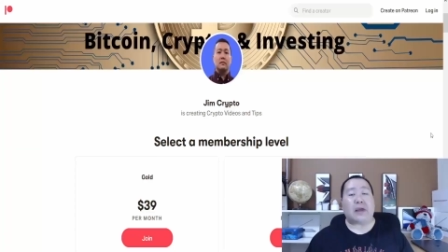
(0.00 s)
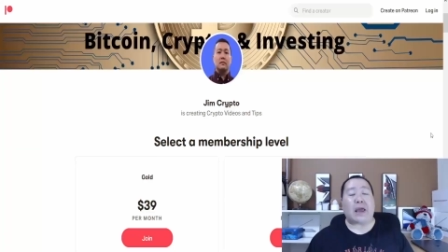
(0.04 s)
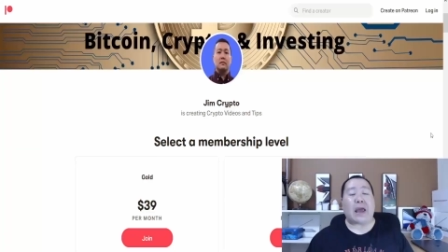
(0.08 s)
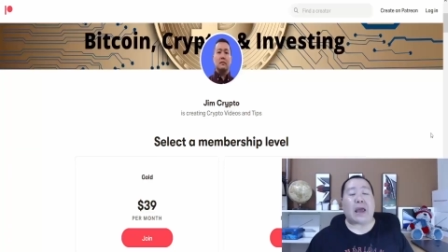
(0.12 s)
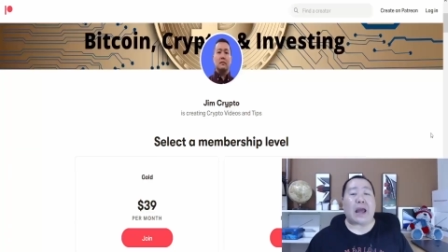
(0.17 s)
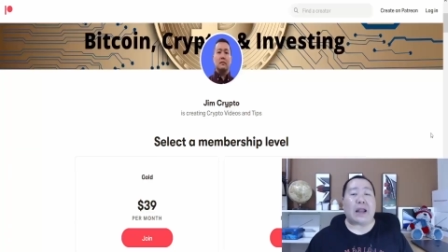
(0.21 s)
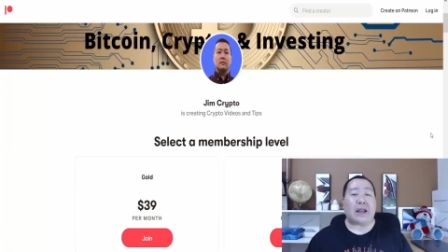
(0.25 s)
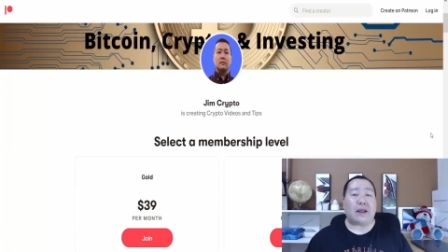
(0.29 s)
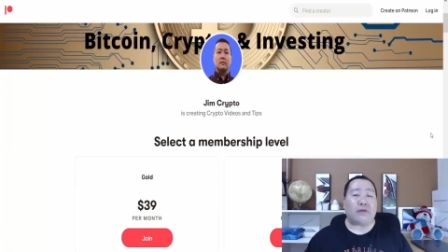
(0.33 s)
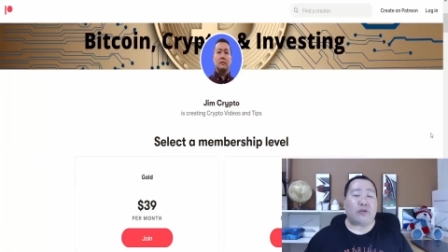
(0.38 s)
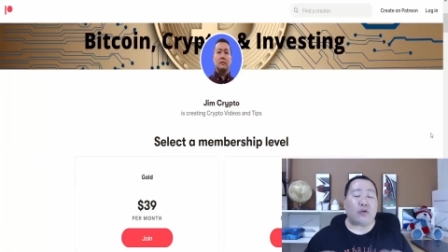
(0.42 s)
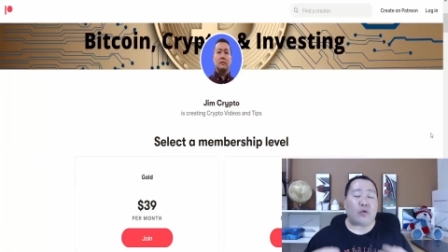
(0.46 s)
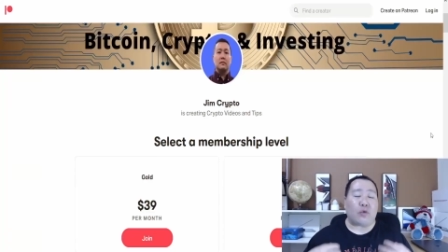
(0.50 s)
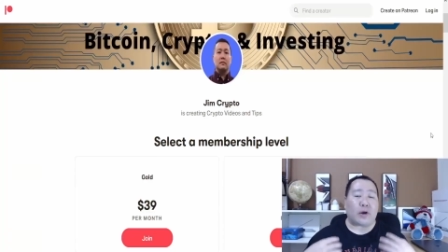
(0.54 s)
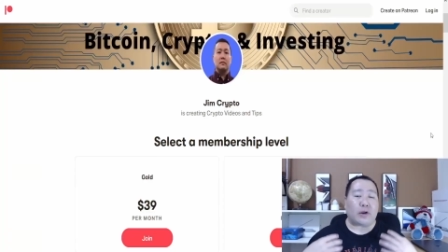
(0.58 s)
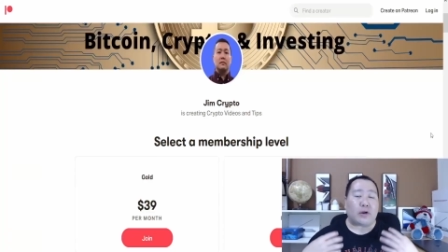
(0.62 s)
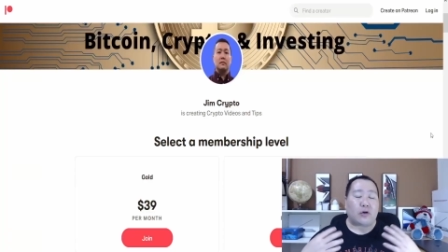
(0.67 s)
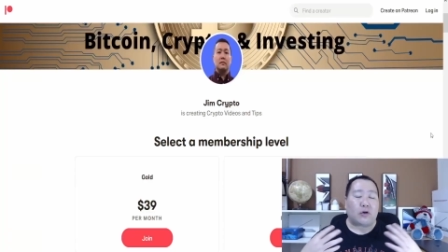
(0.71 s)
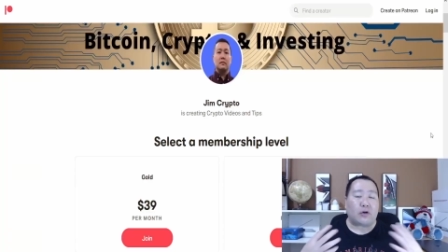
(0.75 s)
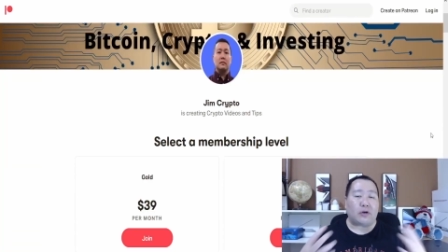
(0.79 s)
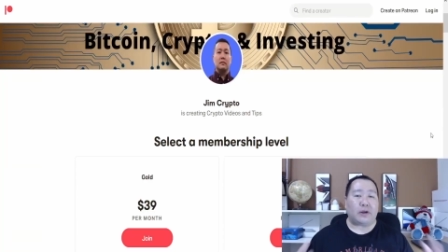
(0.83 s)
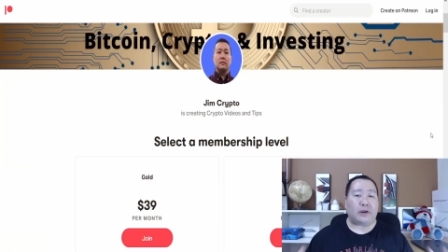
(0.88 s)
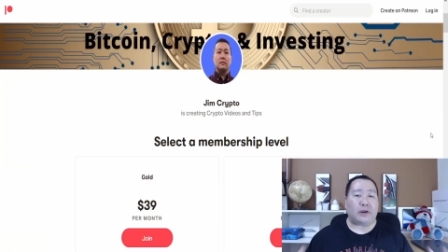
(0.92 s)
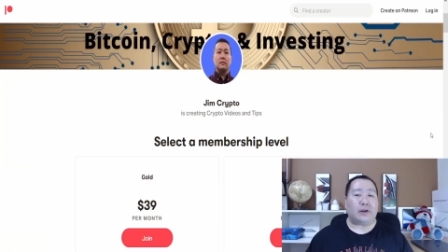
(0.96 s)
And if you want
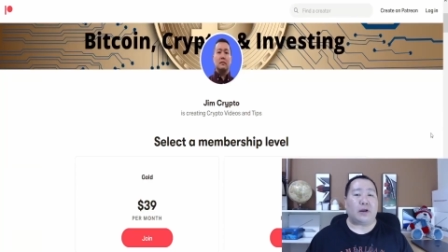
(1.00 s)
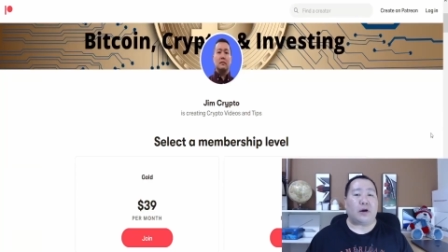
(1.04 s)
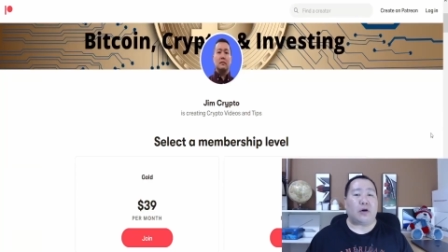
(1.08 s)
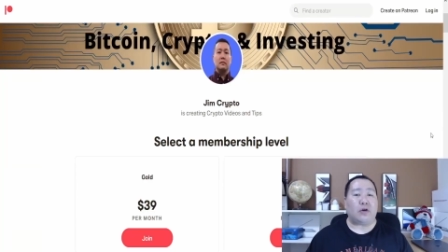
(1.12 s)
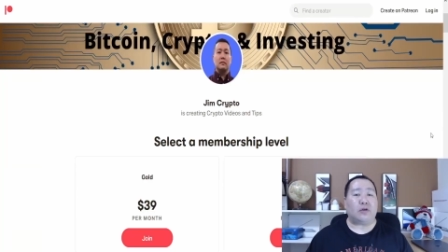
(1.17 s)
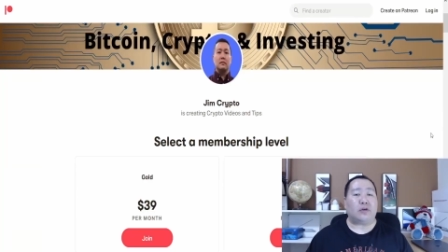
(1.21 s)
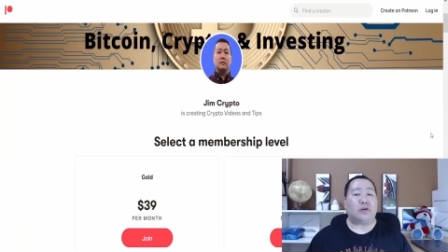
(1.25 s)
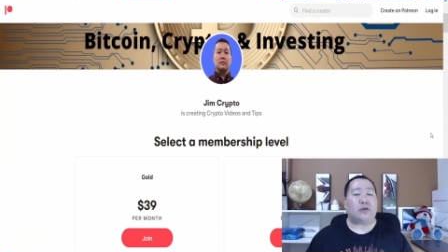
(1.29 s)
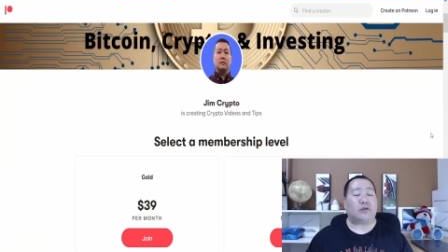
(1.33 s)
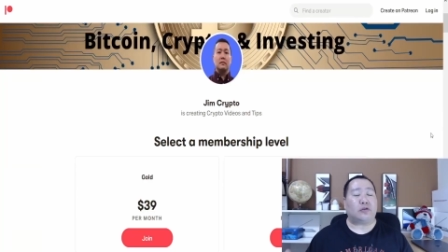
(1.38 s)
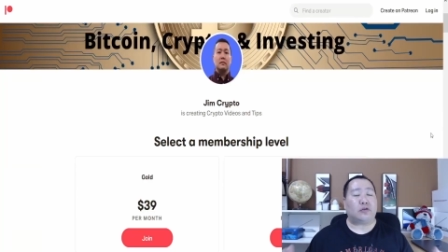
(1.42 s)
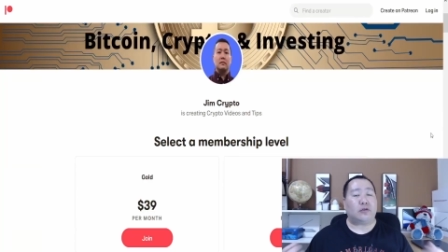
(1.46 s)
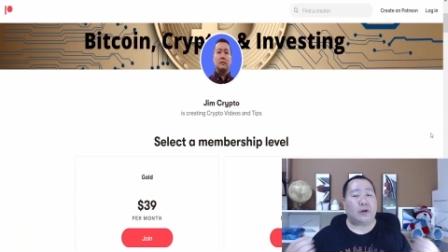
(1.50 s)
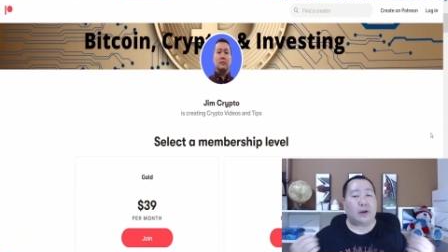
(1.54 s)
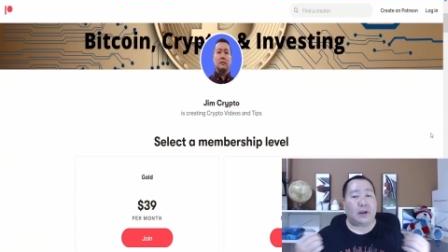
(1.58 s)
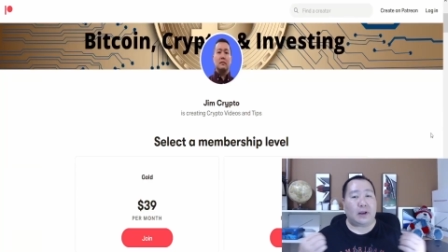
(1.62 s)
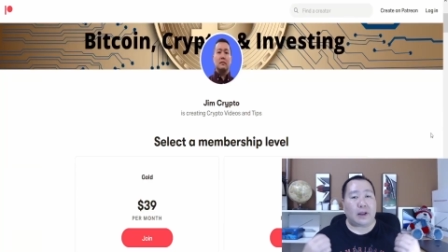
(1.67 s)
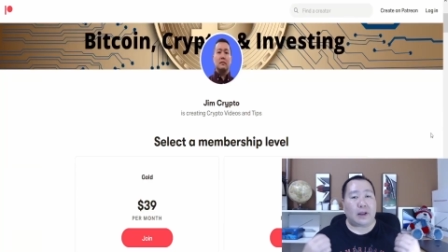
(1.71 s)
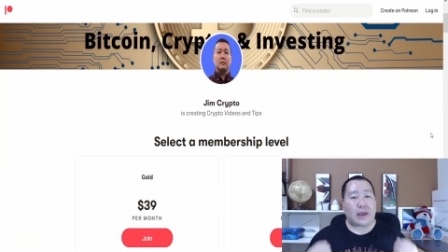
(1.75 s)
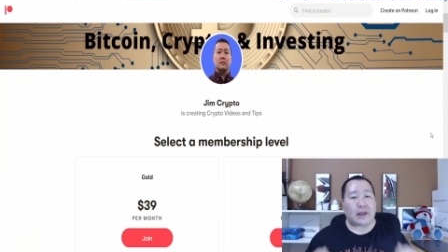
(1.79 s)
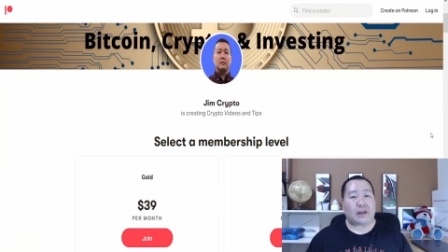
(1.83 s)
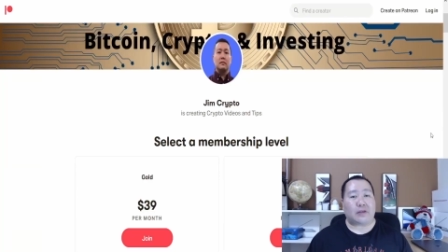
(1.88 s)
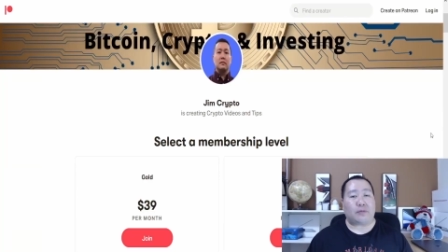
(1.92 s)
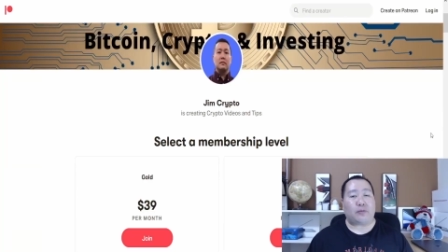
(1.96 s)
early notice to the
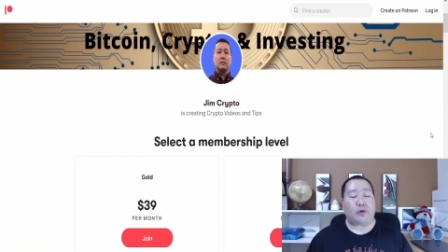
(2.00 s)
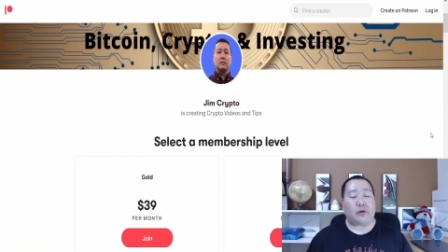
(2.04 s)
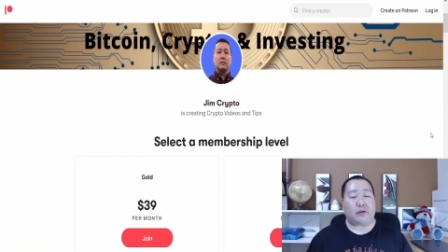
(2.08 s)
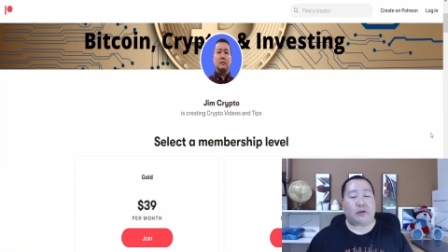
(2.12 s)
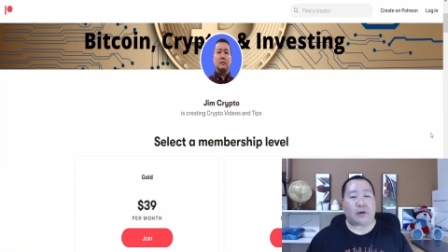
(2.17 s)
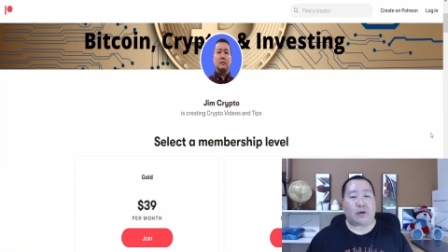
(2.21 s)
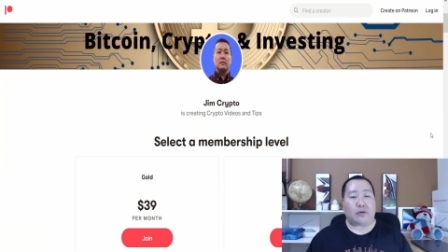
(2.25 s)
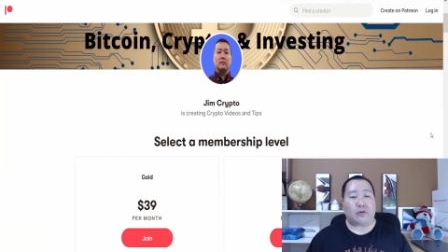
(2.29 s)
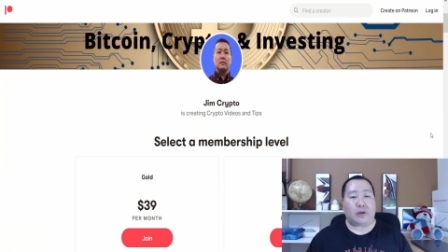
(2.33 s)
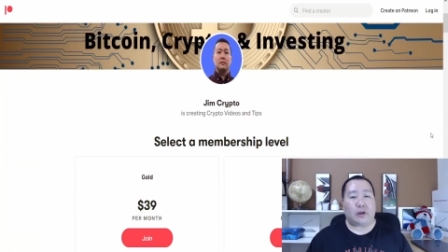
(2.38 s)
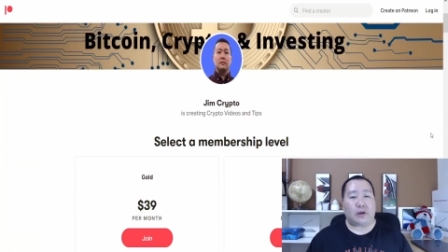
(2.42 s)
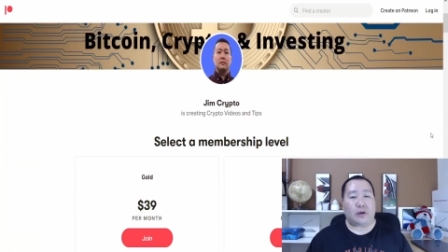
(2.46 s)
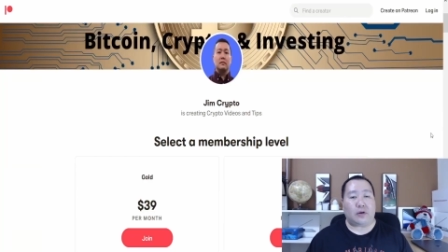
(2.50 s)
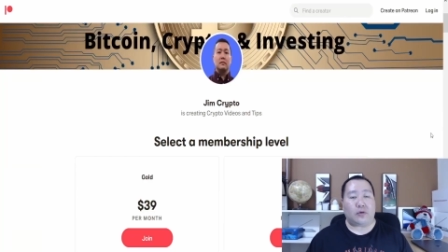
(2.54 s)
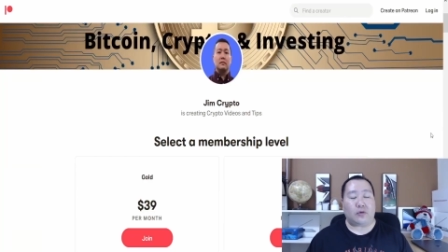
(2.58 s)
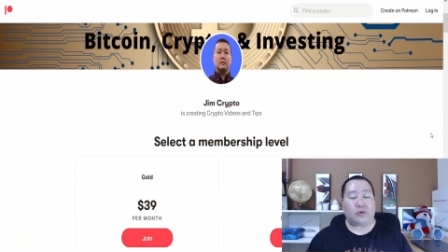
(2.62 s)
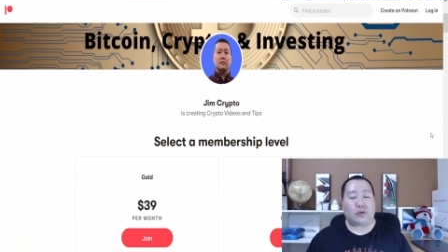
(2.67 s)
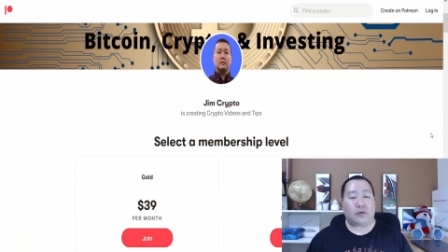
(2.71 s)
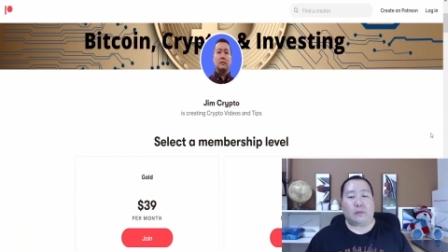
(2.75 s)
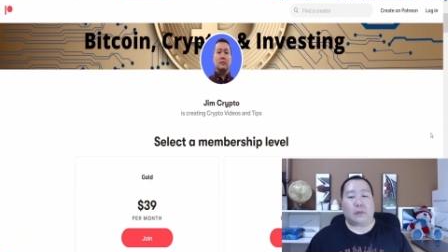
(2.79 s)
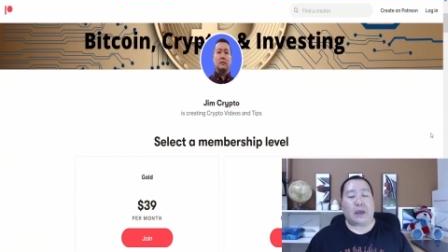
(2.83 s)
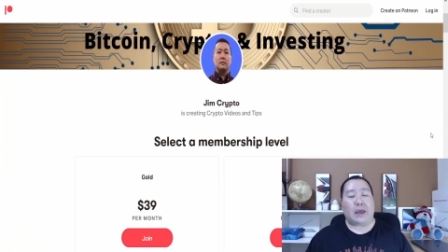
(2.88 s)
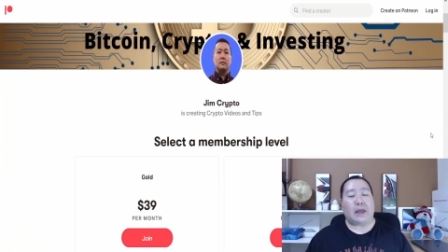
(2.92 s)
latest pre-sale news